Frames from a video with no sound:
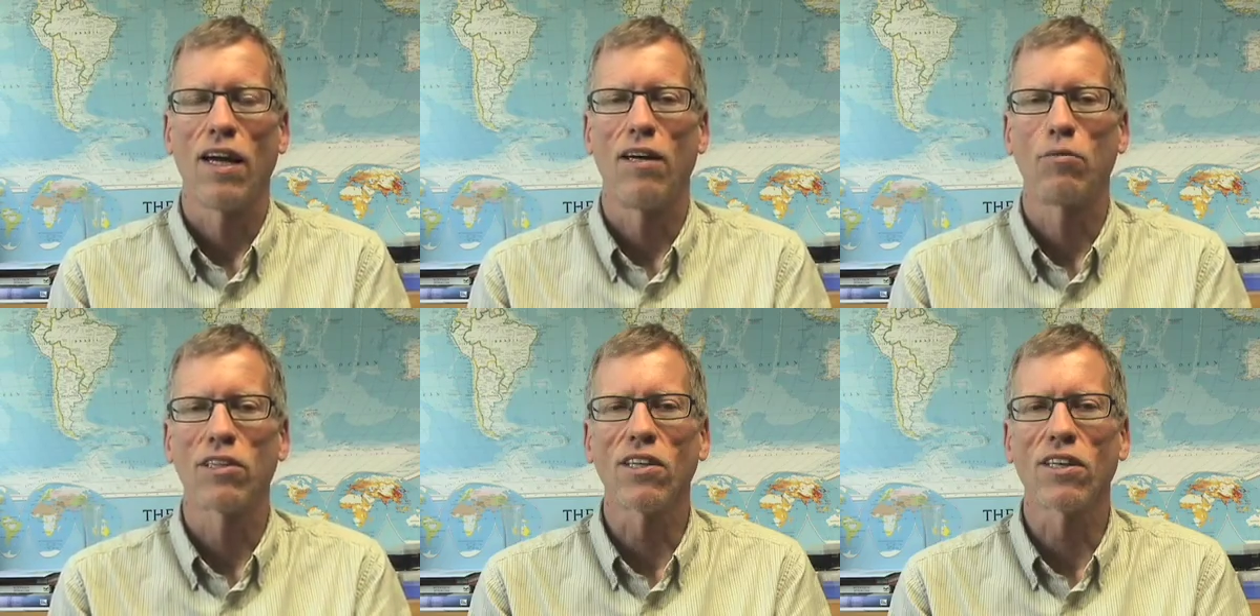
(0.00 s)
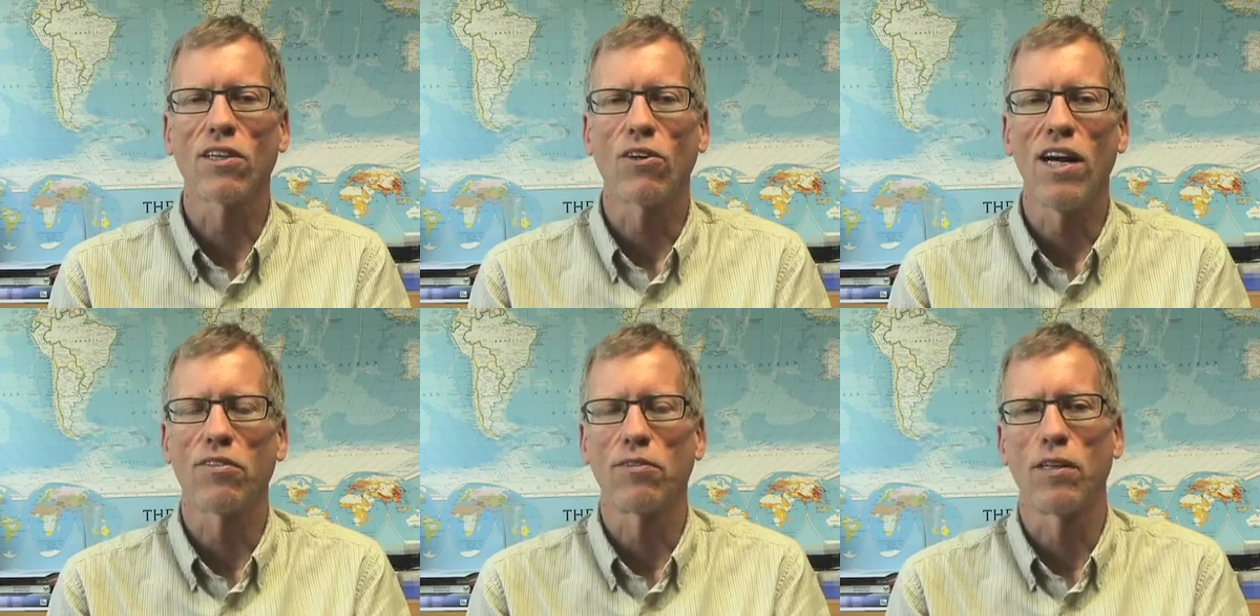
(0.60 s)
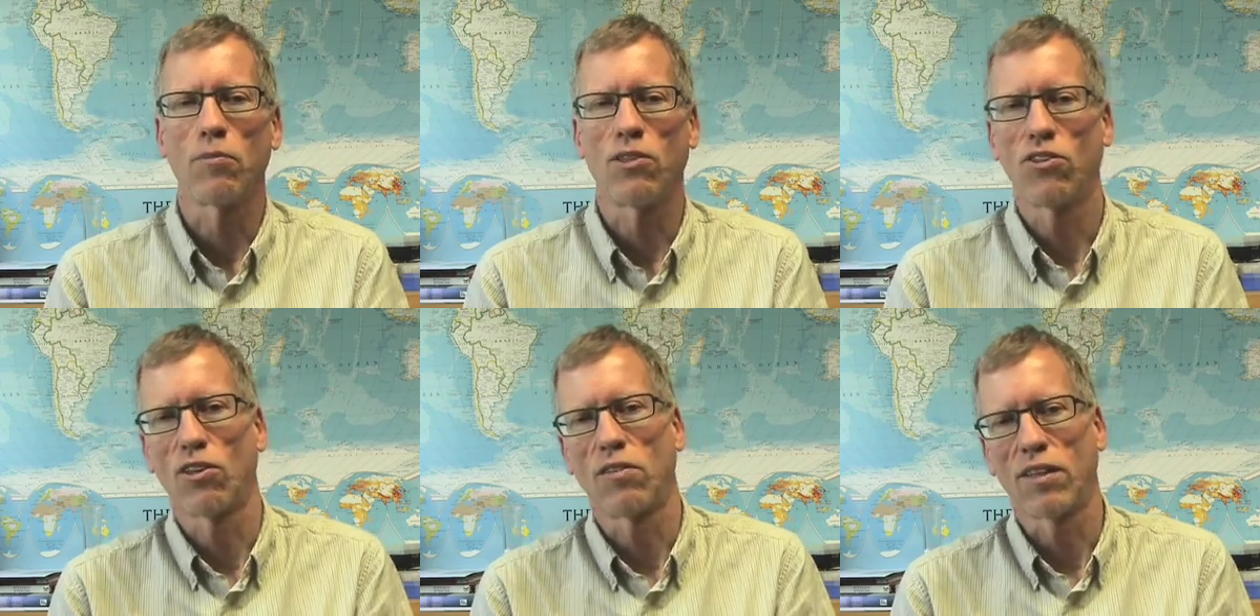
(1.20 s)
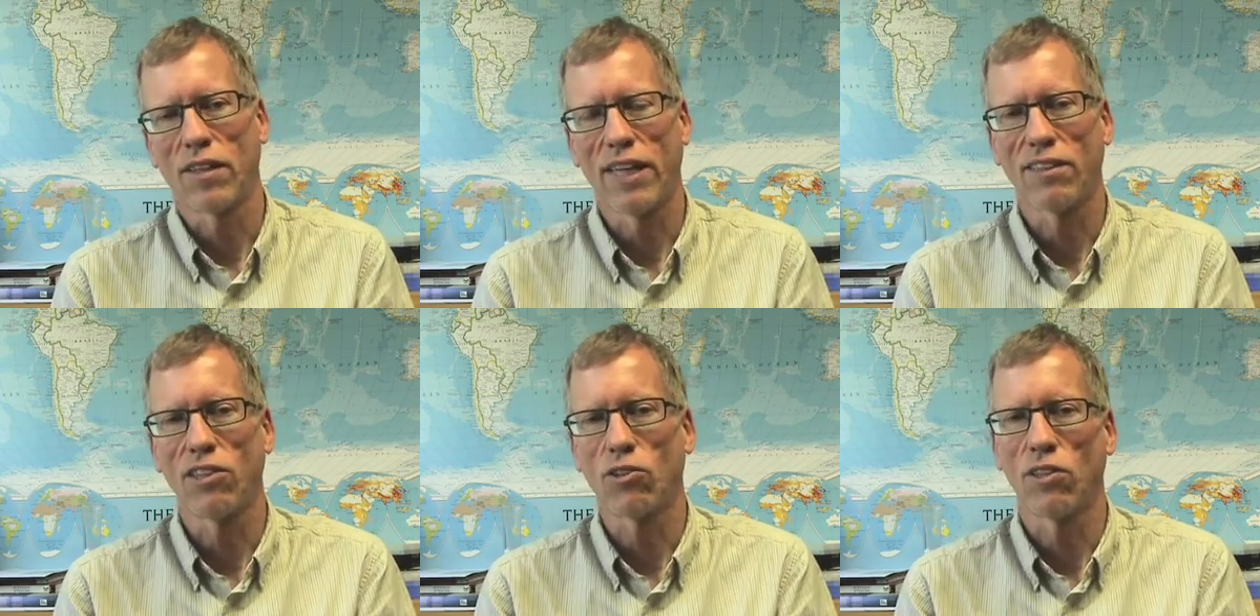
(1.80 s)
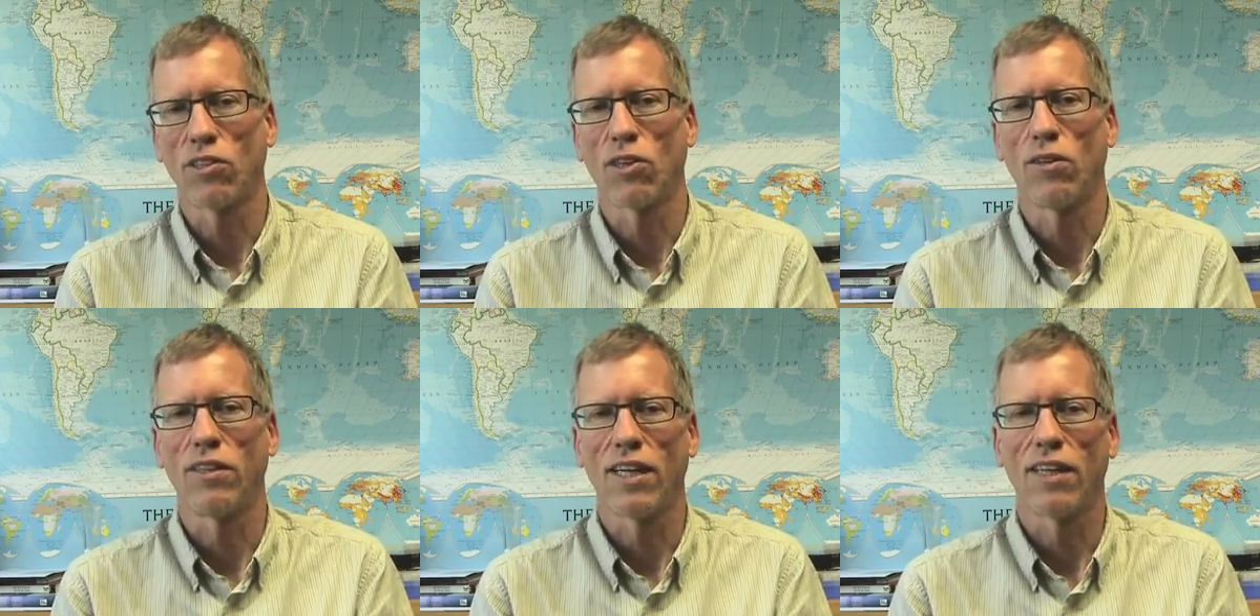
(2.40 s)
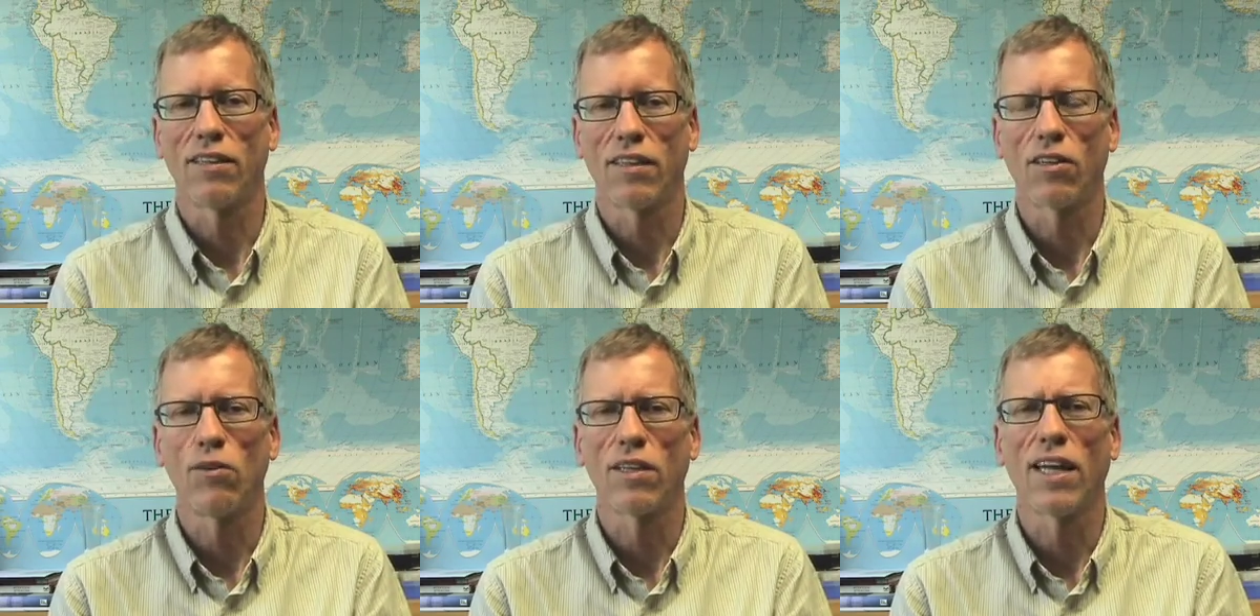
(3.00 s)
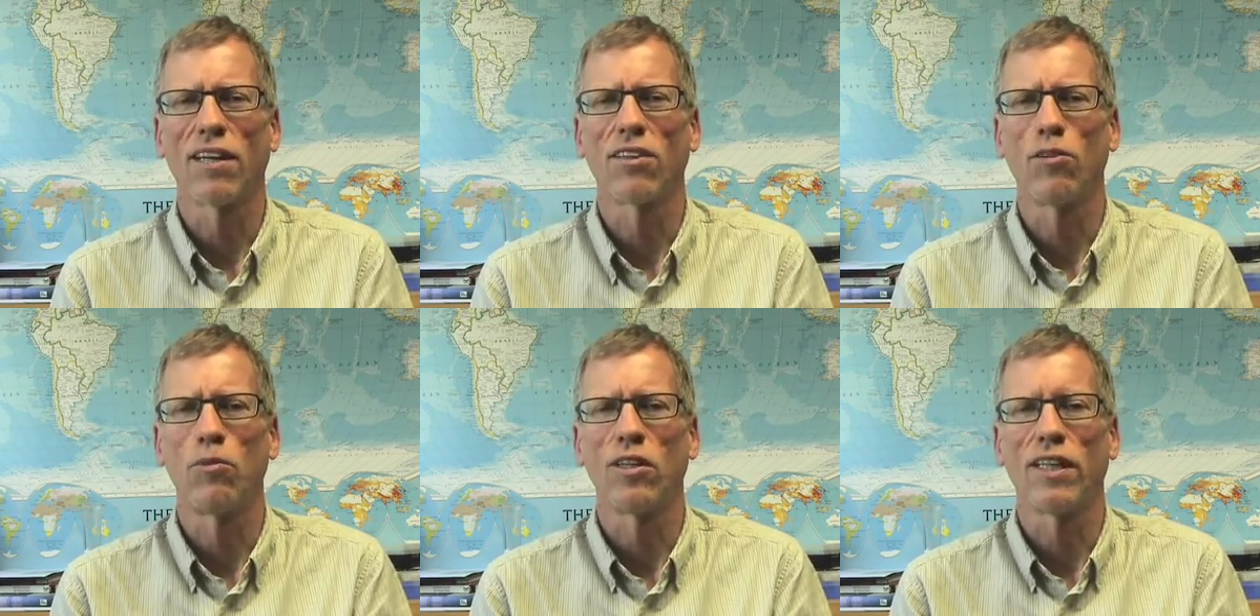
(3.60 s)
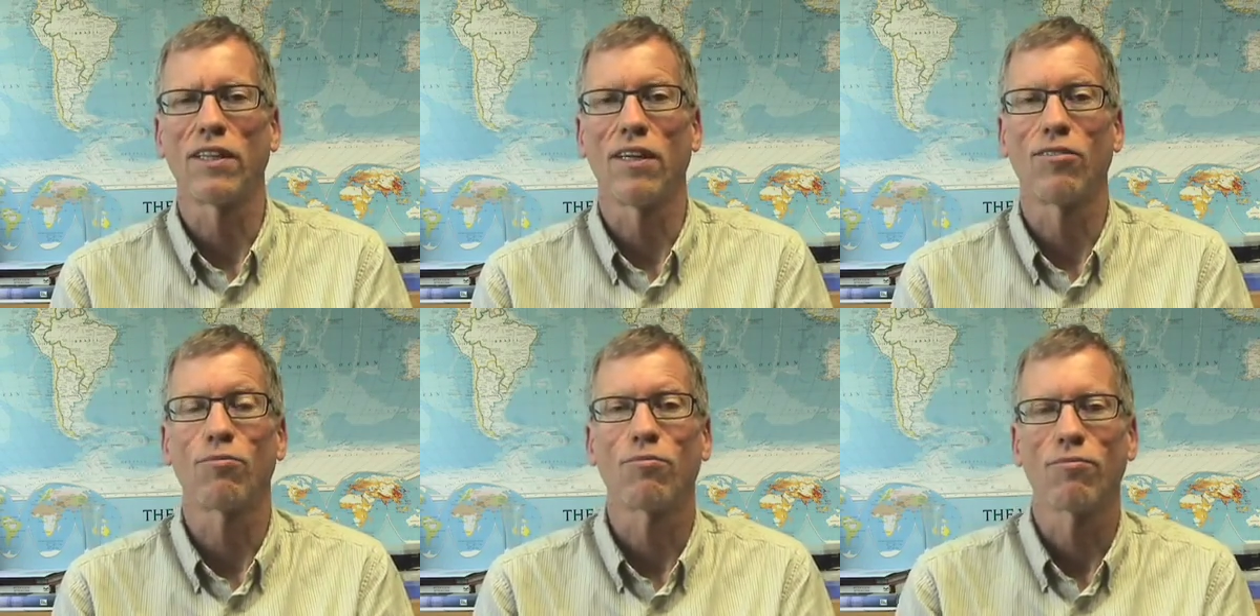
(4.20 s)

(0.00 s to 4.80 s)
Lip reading: Let's look at a graph of temperatures over the last century or so and go into that in a little more detail.